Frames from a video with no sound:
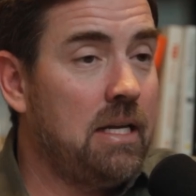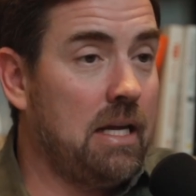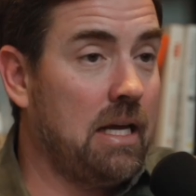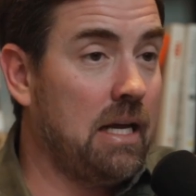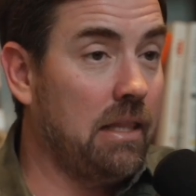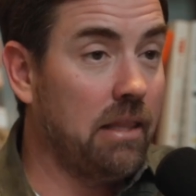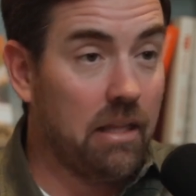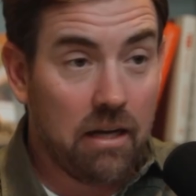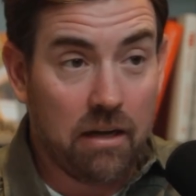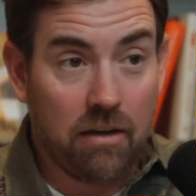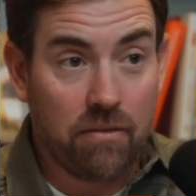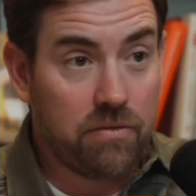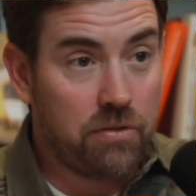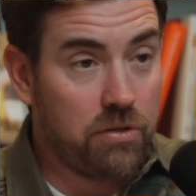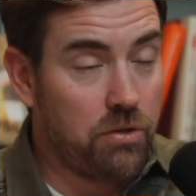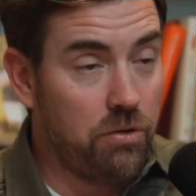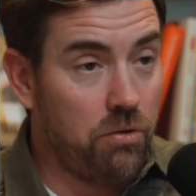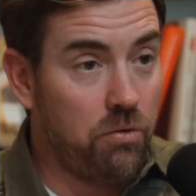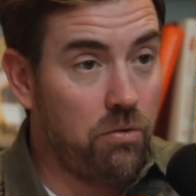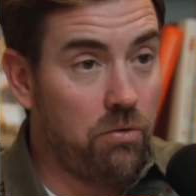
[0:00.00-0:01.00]
I love
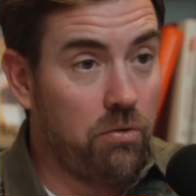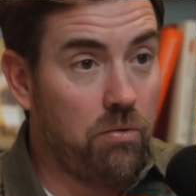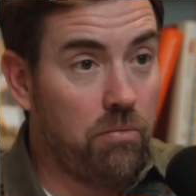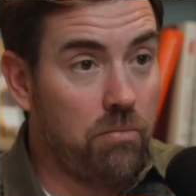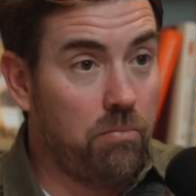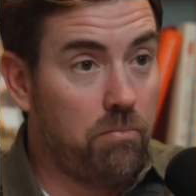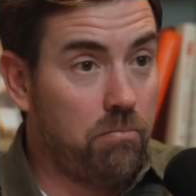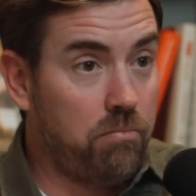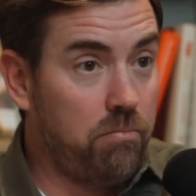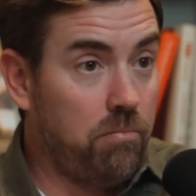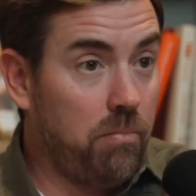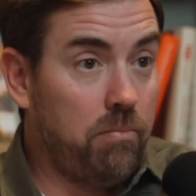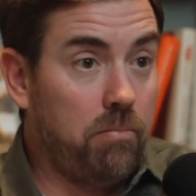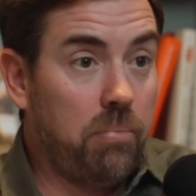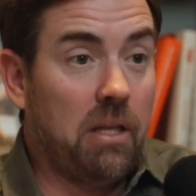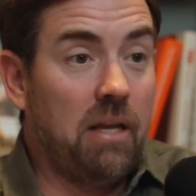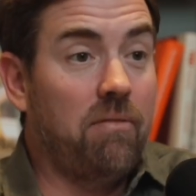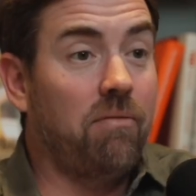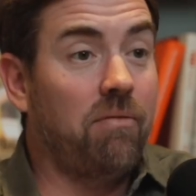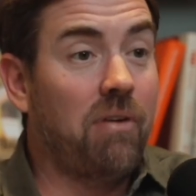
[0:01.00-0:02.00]
to
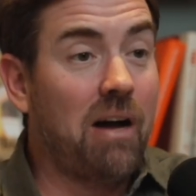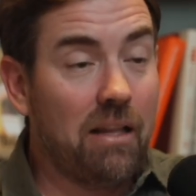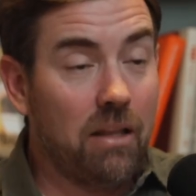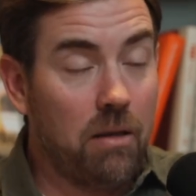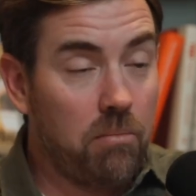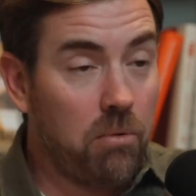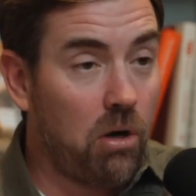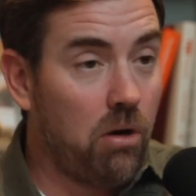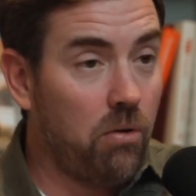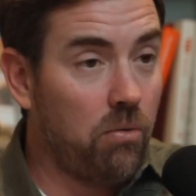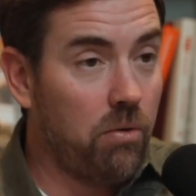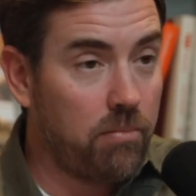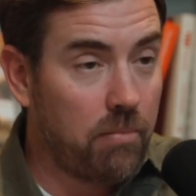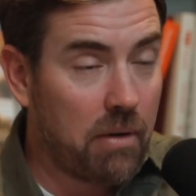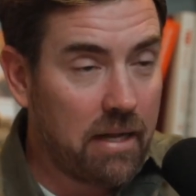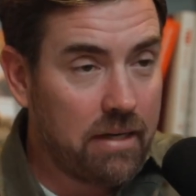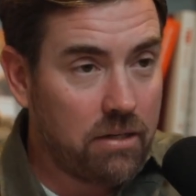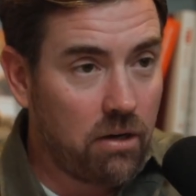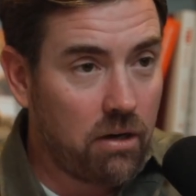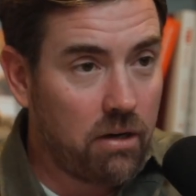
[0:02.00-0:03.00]
play volleyball with
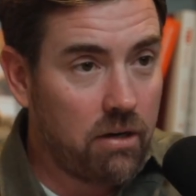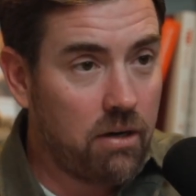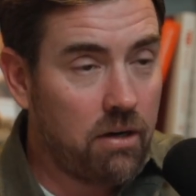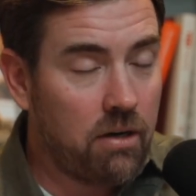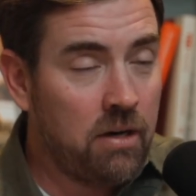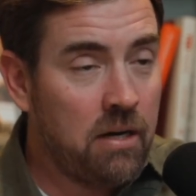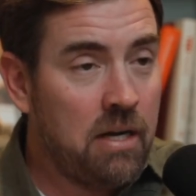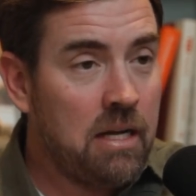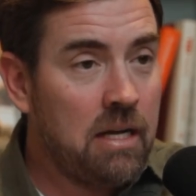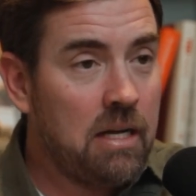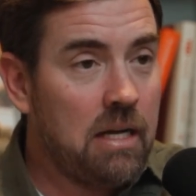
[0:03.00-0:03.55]
my daughter.